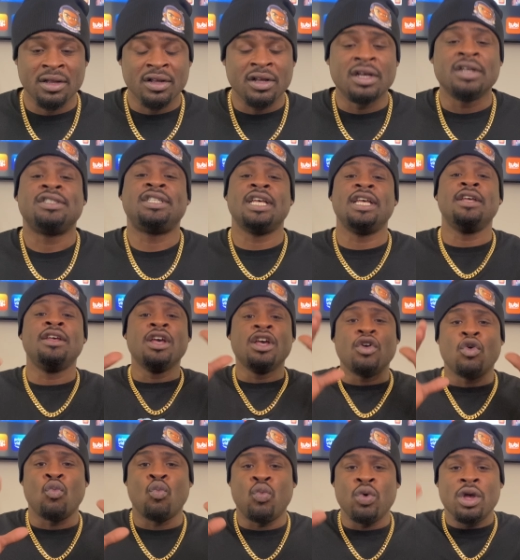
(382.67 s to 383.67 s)
See,
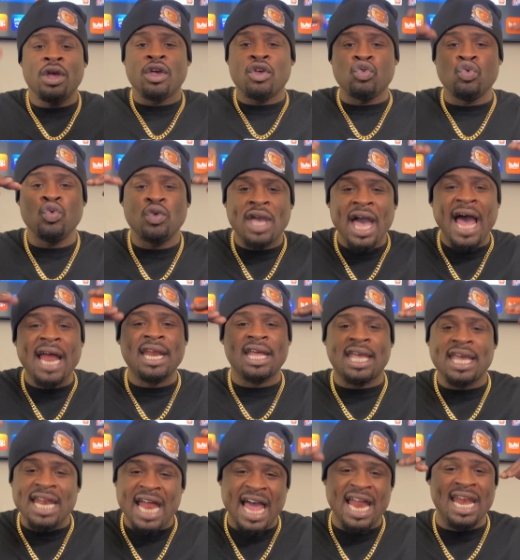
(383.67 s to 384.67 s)
we, you got to
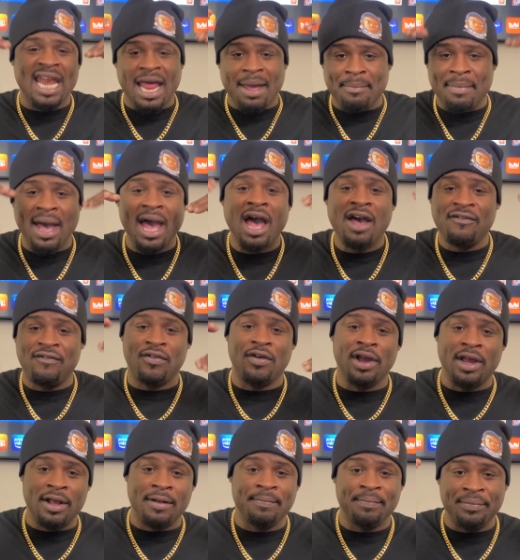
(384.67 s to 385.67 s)
get out of that mind
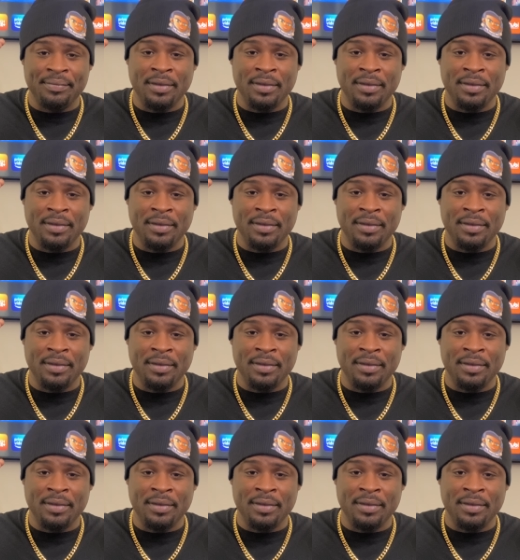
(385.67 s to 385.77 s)
frame.